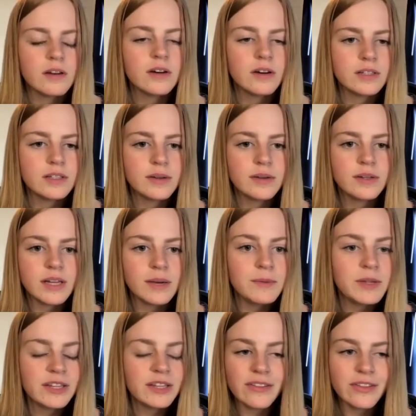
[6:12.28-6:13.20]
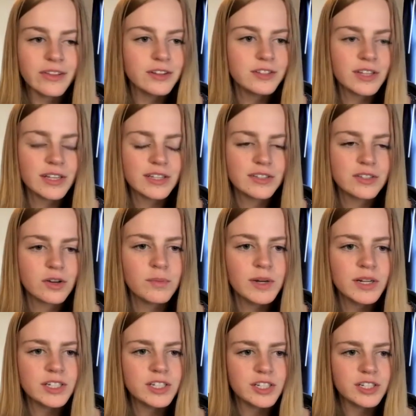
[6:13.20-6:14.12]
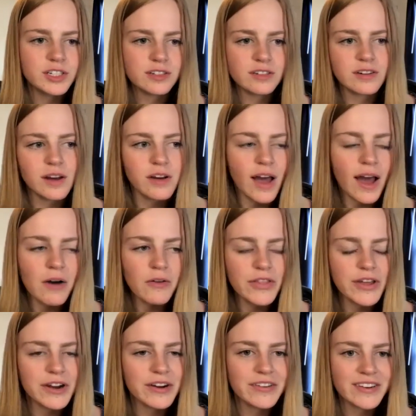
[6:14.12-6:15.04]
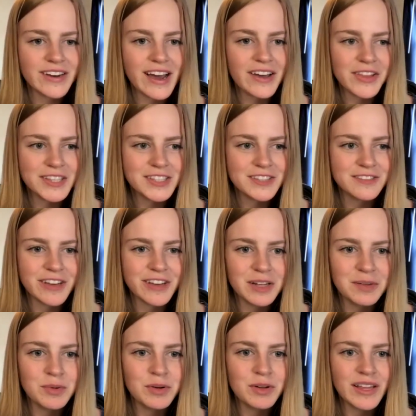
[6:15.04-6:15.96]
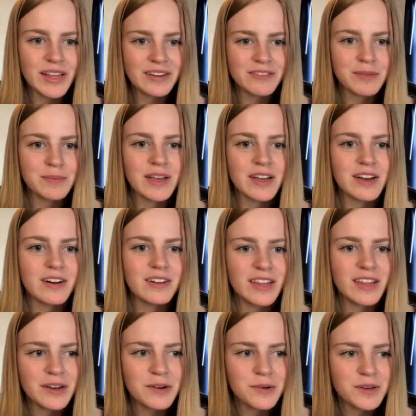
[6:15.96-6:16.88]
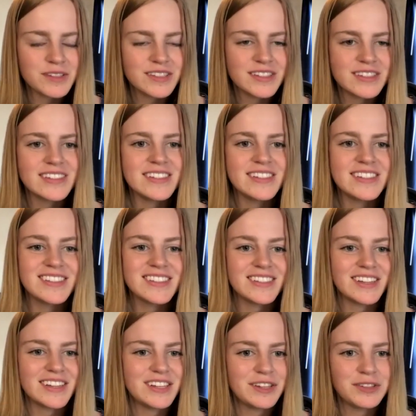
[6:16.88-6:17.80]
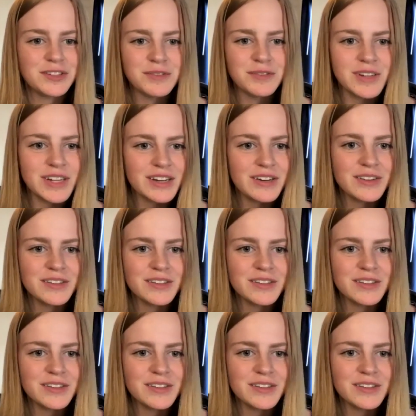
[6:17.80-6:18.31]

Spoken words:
No, it's, I mean, and there's like so much out there now that's available, like from like online courses and YouTube.